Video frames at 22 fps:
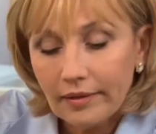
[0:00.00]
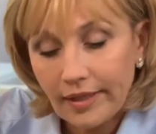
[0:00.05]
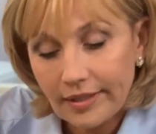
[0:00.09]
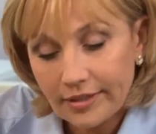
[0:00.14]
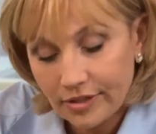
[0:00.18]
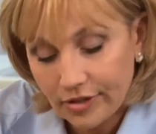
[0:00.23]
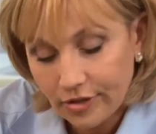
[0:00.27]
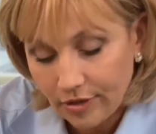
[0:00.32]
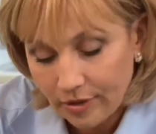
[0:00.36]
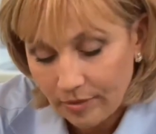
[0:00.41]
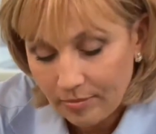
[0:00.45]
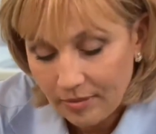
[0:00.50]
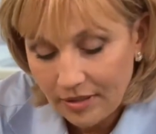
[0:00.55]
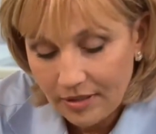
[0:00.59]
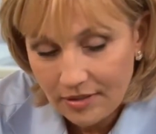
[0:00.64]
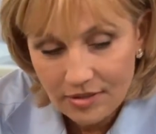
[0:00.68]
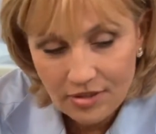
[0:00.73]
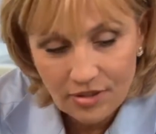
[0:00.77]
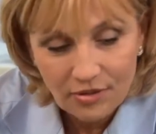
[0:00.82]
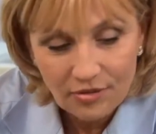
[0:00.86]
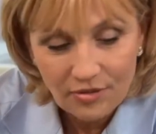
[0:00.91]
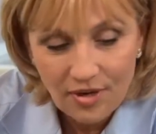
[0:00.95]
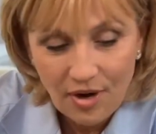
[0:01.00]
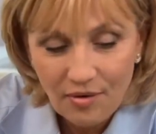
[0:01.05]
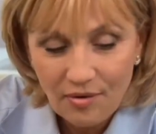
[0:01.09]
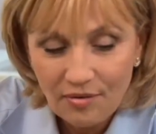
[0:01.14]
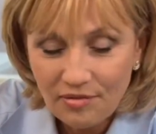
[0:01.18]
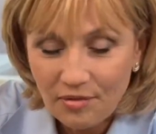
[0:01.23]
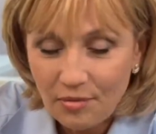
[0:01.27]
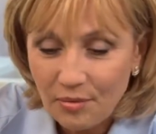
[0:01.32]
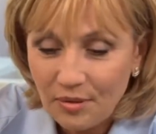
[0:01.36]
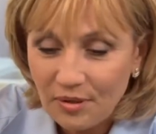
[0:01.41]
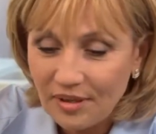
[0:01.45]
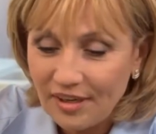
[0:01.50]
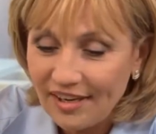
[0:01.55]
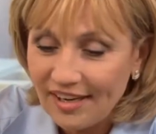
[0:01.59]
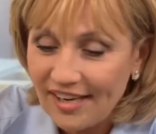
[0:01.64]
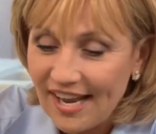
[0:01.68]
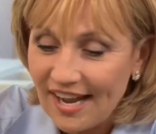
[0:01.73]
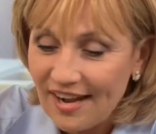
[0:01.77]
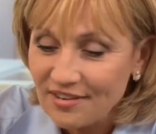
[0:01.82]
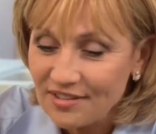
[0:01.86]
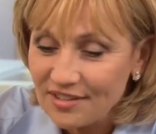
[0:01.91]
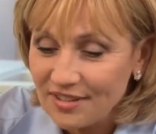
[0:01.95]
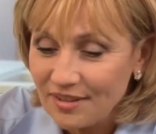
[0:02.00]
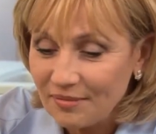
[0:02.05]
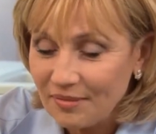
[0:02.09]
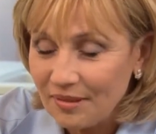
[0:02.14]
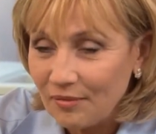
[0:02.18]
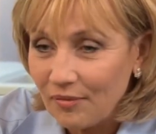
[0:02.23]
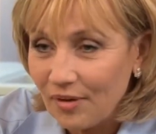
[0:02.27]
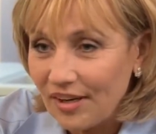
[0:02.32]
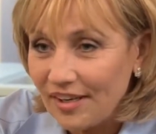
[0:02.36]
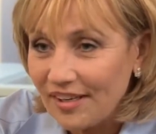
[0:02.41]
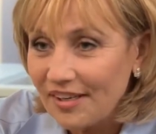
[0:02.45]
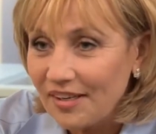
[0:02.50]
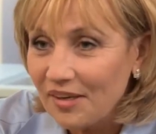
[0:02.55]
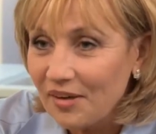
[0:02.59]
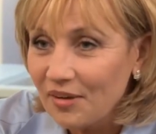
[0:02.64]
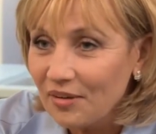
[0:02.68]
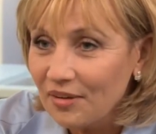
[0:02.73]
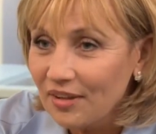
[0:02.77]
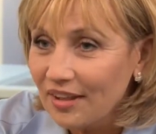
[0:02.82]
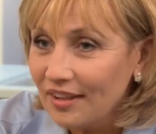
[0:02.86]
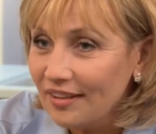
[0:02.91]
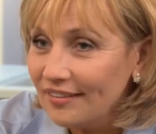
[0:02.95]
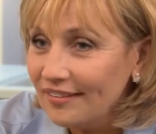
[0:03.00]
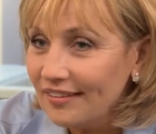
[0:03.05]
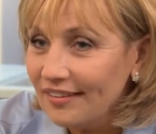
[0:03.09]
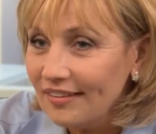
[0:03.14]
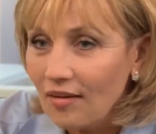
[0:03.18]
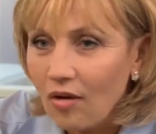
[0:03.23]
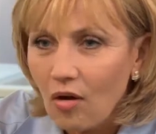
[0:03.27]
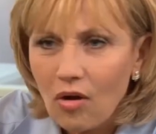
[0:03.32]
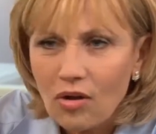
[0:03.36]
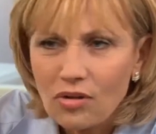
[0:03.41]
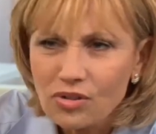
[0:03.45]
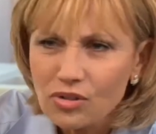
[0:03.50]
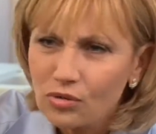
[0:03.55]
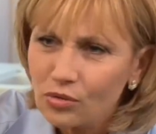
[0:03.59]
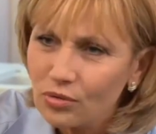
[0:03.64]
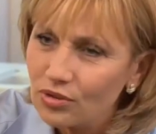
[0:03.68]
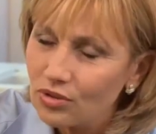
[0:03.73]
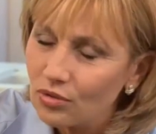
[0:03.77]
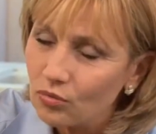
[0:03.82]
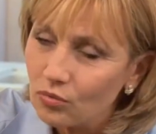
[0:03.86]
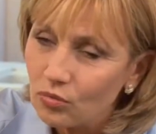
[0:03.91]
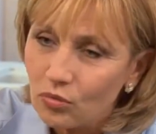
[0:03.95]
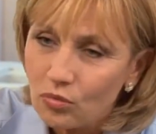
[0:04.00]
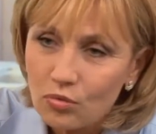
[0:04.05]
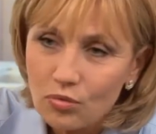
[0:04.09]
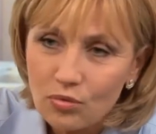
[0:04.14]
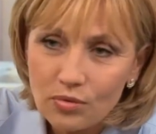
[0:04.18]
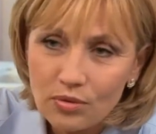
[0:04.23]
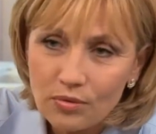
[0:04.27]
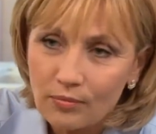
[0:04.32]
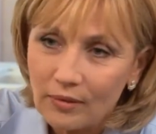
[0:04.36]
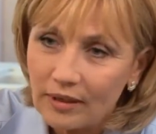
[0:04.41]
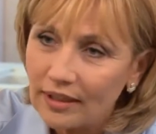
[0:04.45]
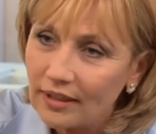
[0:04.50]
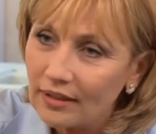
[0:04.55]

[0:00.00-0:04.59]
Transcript: That's good, because you know if you were going to announce something right here that all sorts of rules and